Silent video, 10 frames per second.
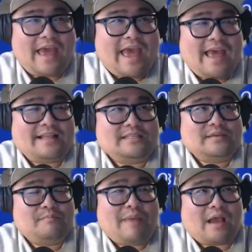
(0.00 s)

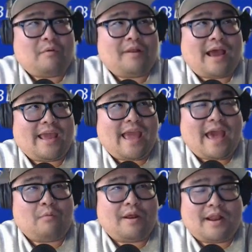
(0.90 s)
and back when I
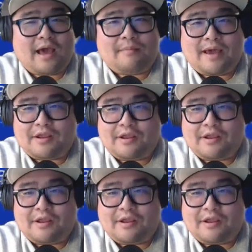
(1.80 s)
had Whatnot about